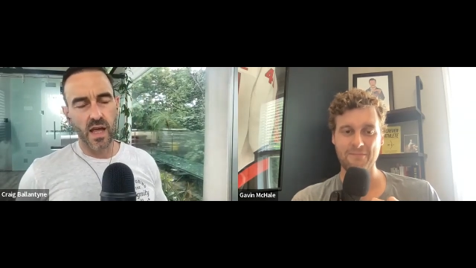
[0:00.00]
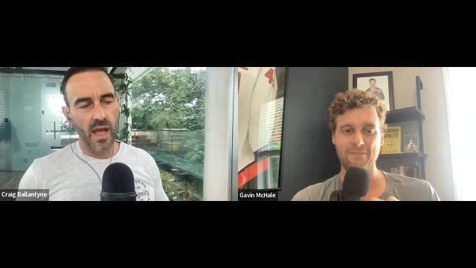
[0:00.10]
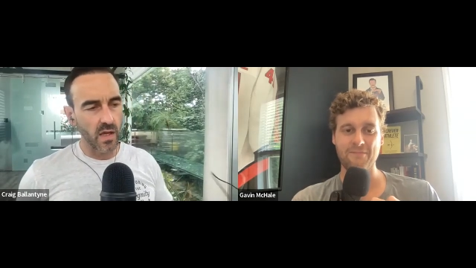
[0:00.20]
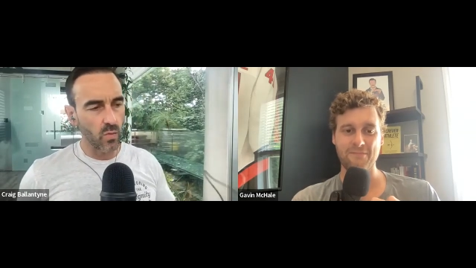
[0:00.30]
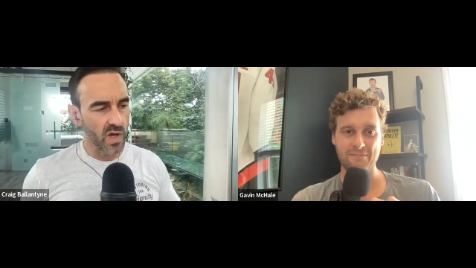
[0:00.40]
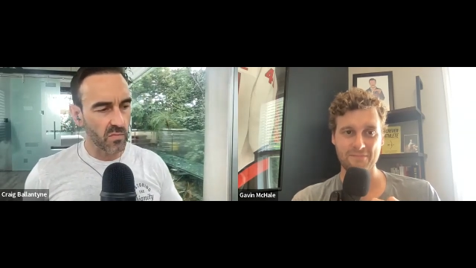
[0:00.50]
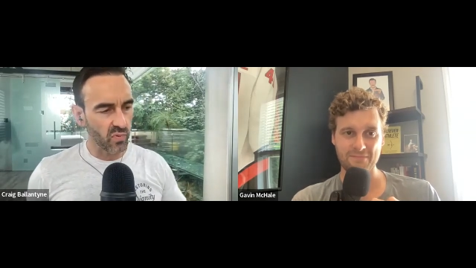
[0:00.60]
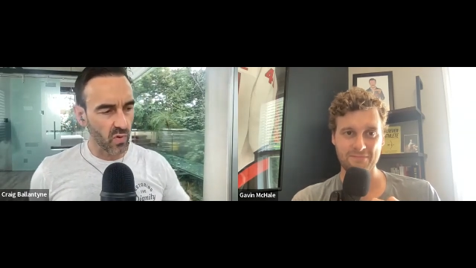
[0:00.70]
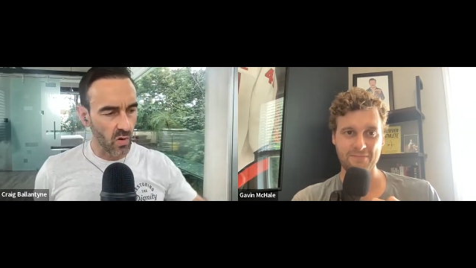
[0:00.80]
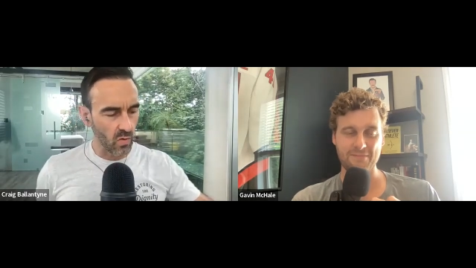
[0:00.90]
Speaker 1: an eight week
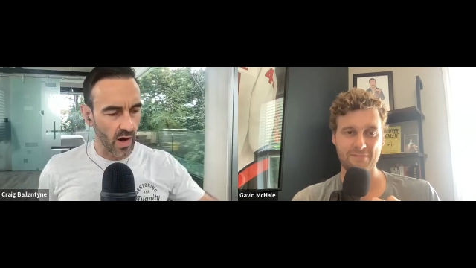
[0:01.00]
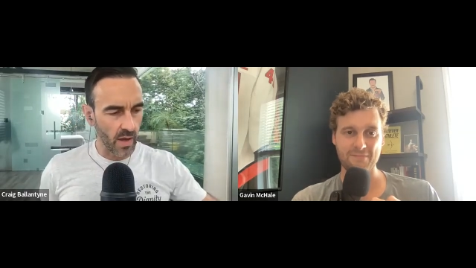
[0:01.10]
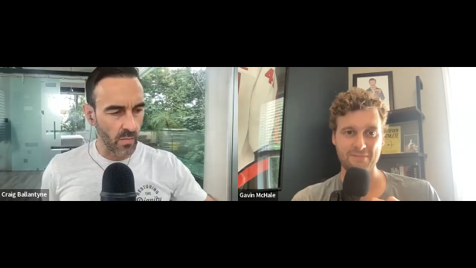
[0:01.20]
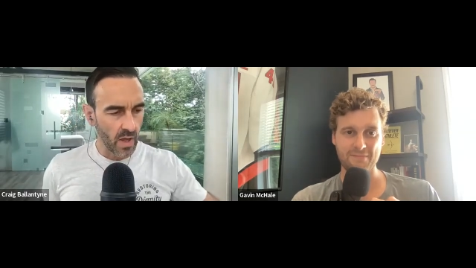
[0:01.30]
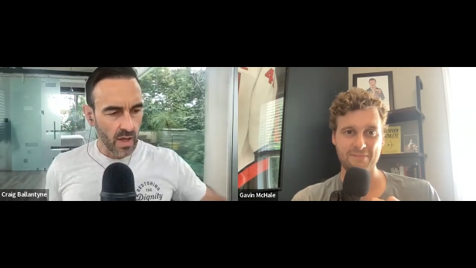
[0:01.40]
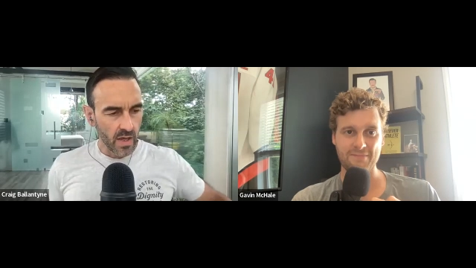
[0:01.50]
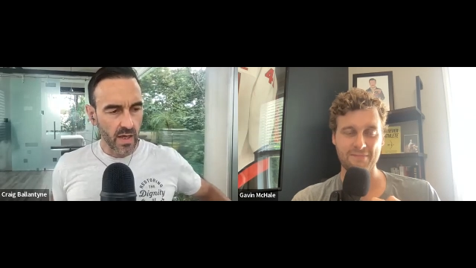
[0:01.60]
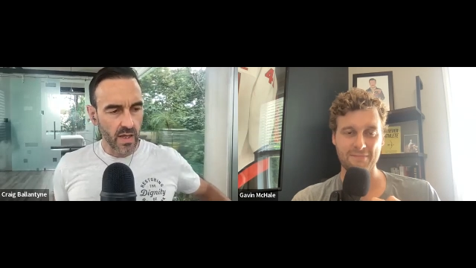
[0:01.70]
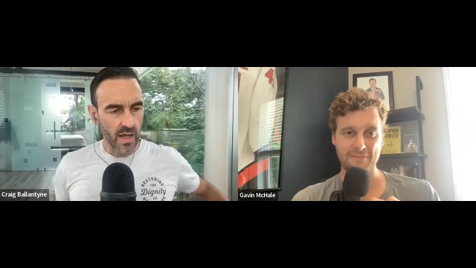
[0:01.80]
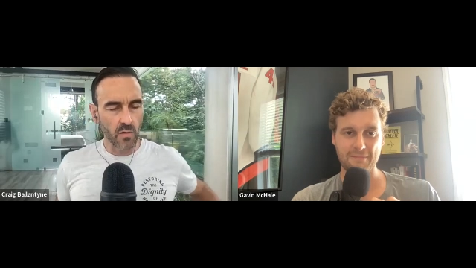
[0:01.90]
program.
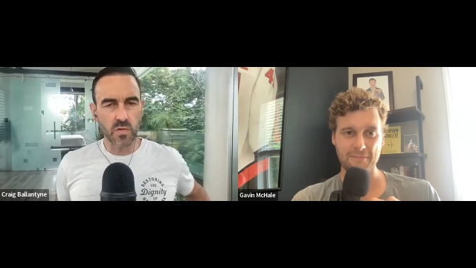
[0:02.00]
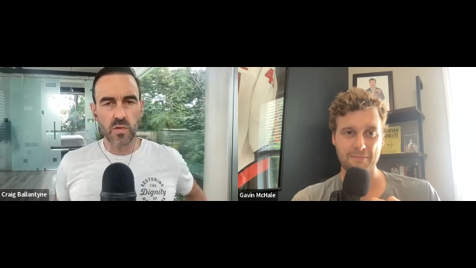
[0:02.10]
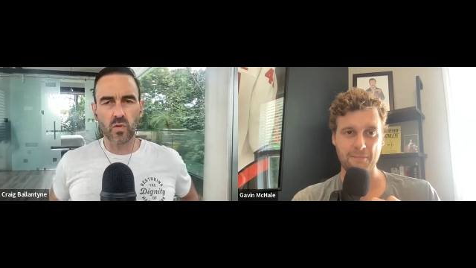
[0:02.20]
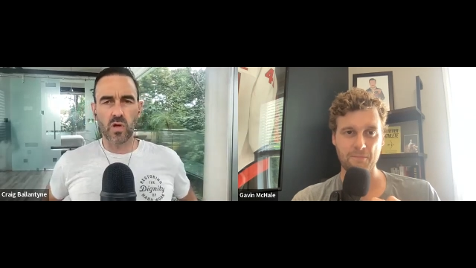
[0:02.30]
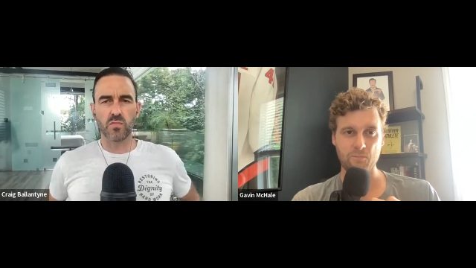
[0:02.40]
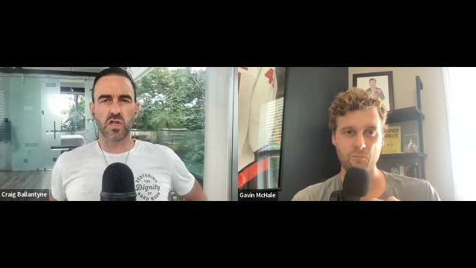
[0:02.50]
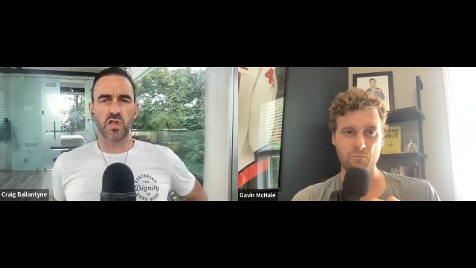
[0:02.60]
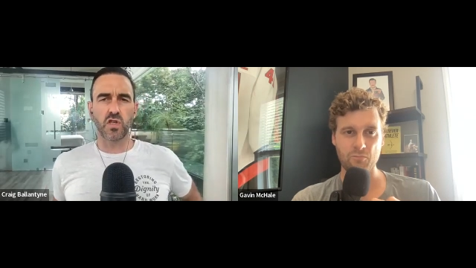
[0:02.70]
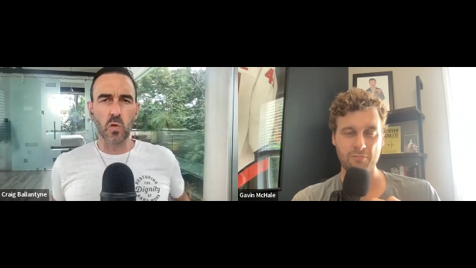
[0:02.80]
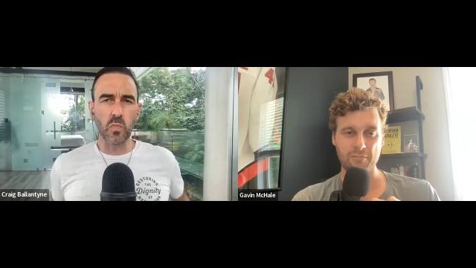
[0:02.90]
It helps people become
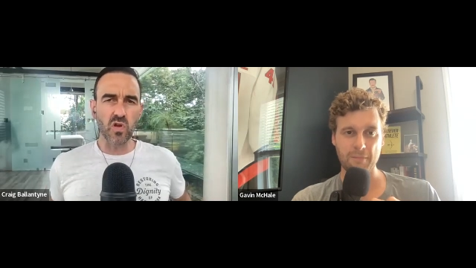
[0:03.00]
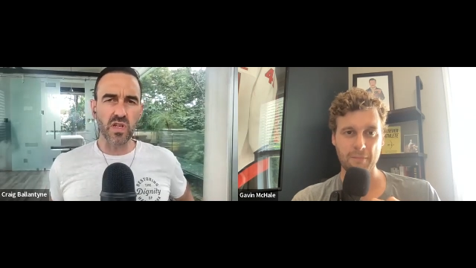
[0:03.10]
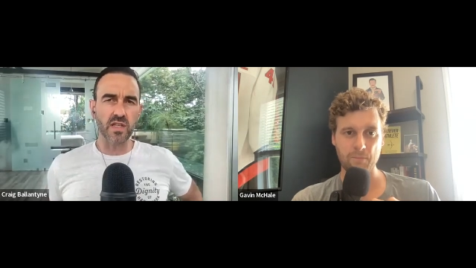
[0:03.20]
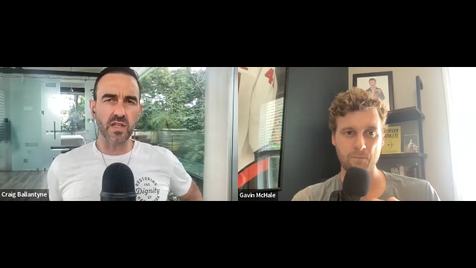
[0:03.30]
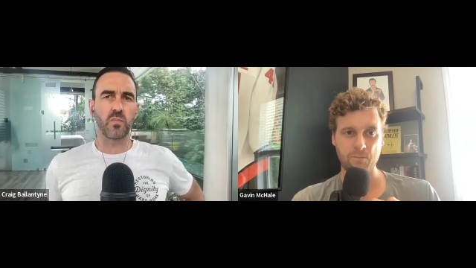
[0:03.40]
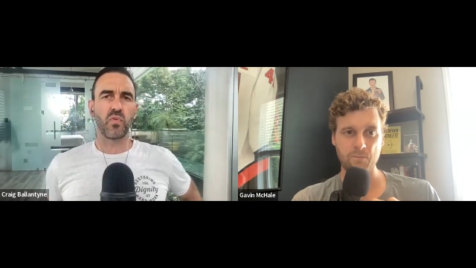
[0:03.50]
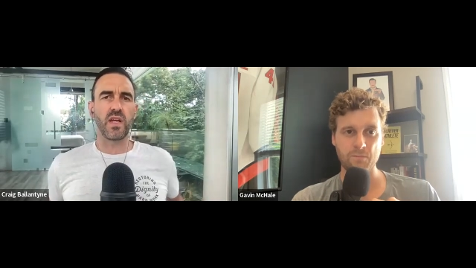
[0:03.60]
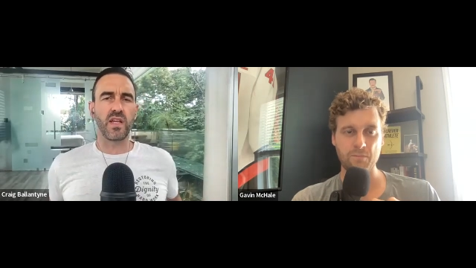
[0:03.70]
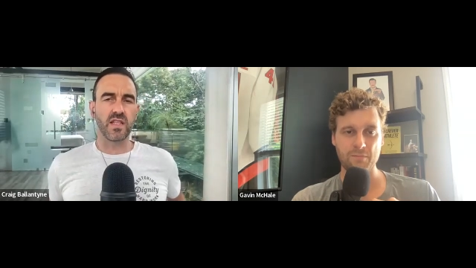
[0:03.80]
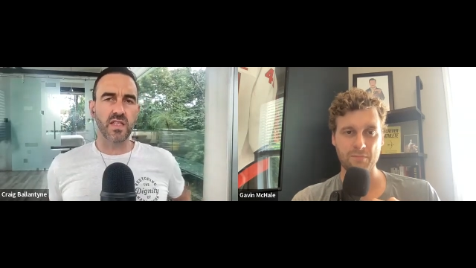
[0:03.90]
super
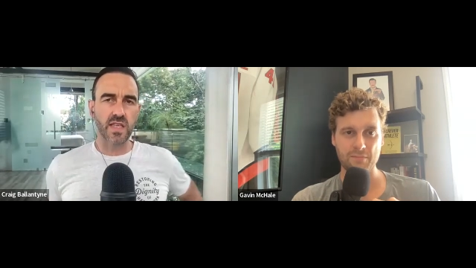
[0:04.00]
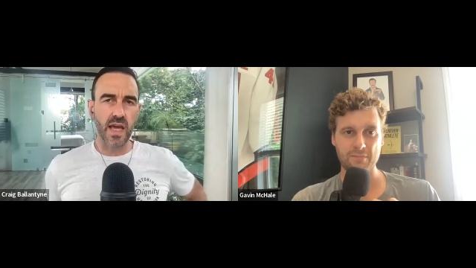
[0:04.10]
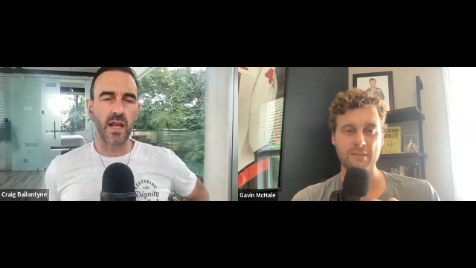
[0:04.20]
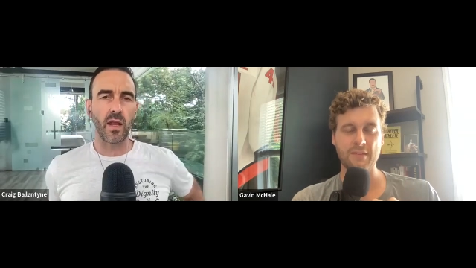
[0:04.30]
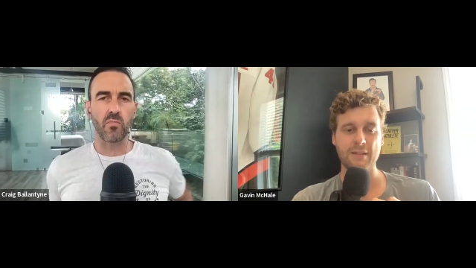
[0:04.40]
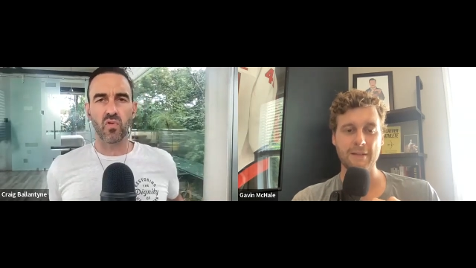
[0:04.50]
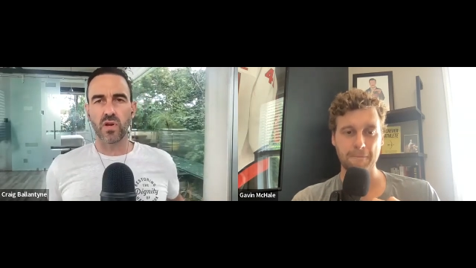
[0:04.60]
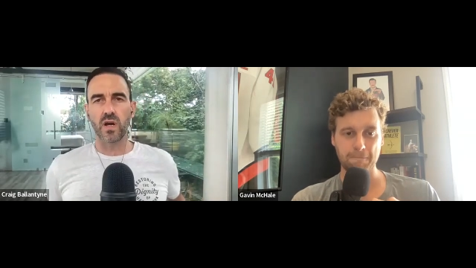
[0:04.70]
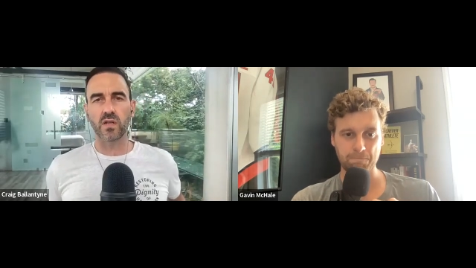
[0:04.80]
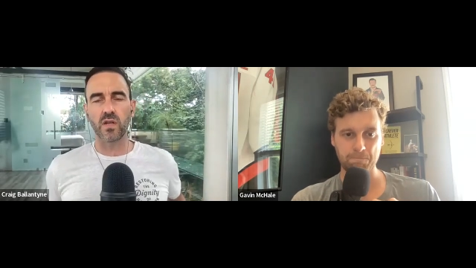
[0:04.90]
disciplined, insanely
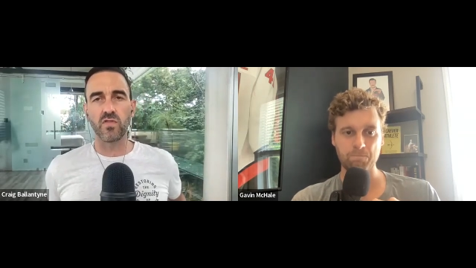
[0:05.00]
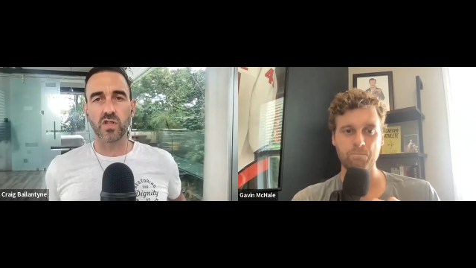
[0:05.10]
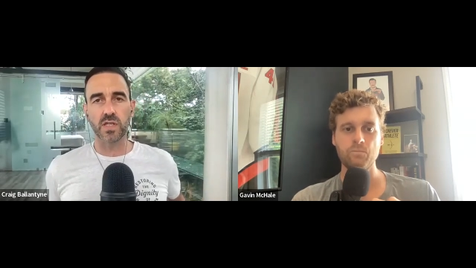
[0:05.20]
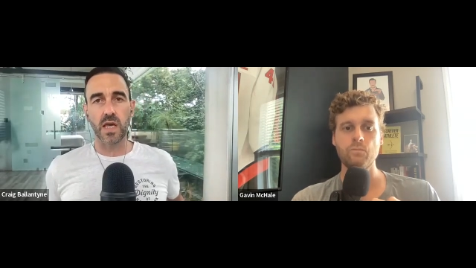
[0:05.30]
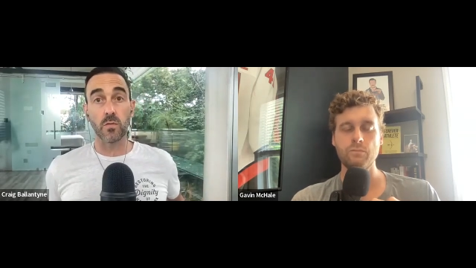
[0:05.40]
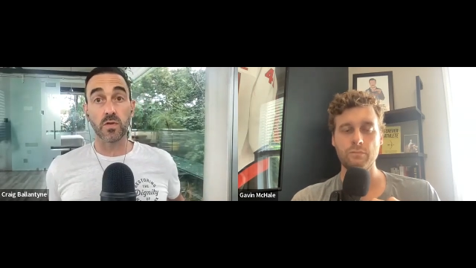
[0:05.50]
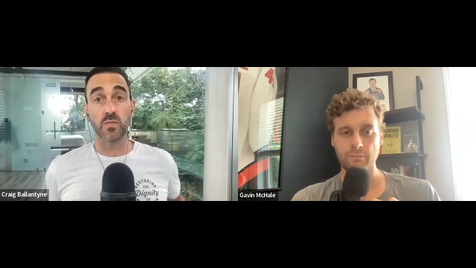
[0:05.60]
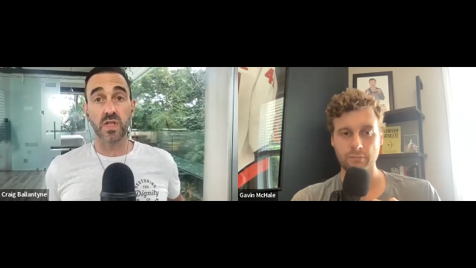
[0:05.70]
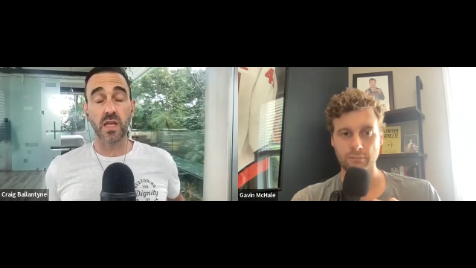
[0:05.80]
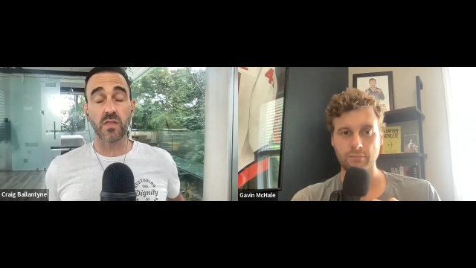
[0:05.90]
productive, and just helps
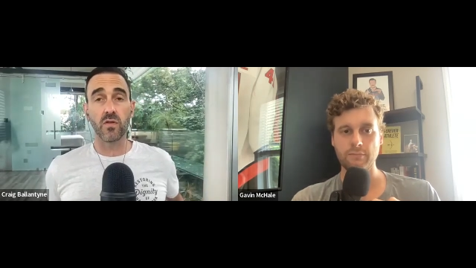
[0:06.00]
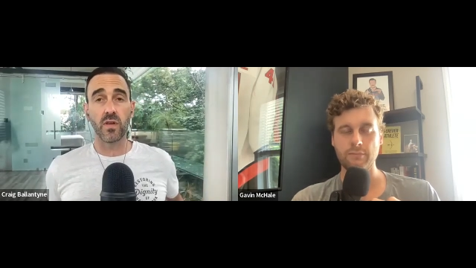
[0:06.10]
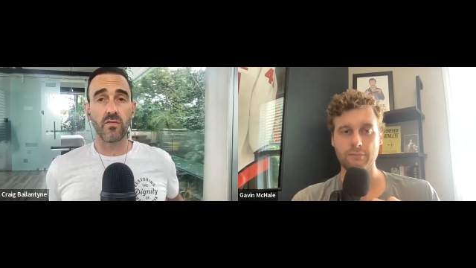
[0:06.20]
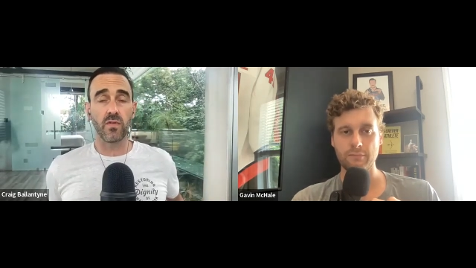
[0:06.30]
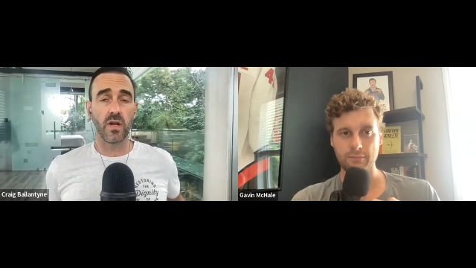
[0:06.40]
them take their le-